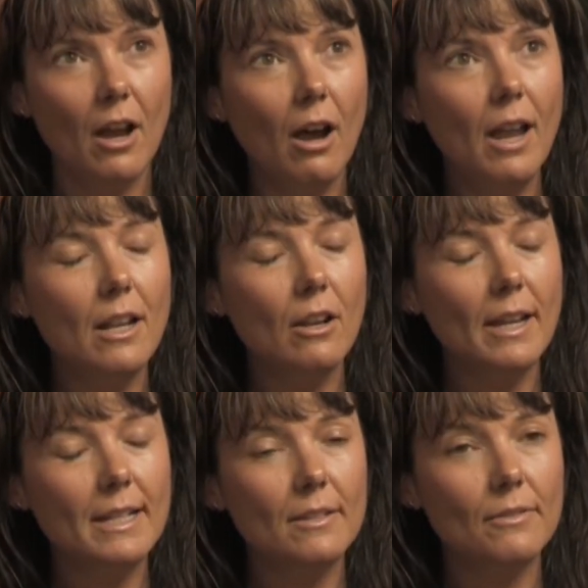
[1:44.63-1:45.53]
I
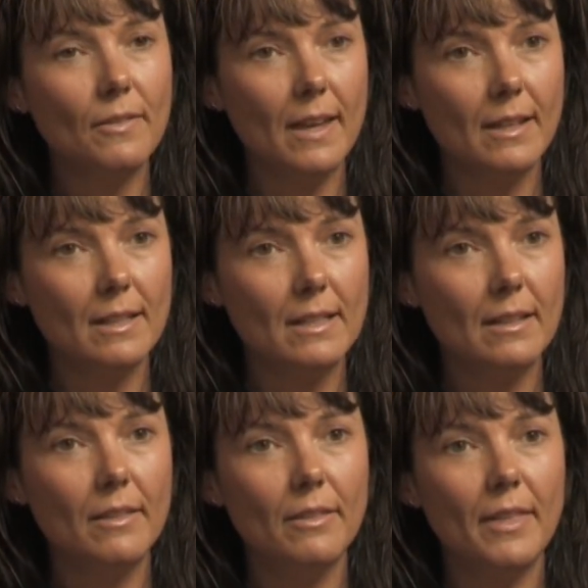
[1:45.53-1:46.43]
liked the fact
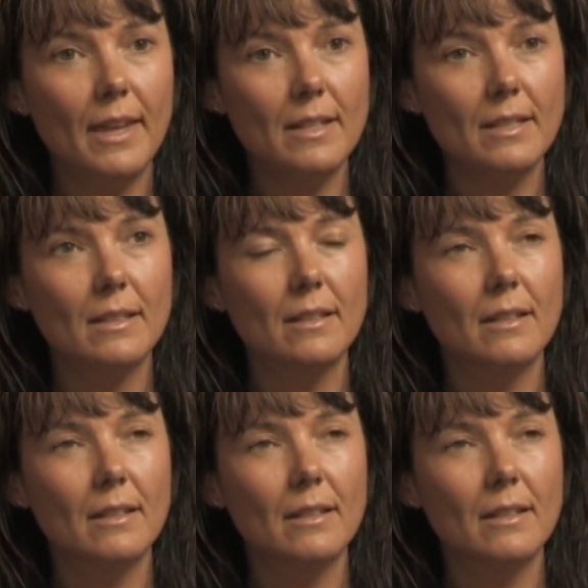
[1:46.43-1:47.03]
that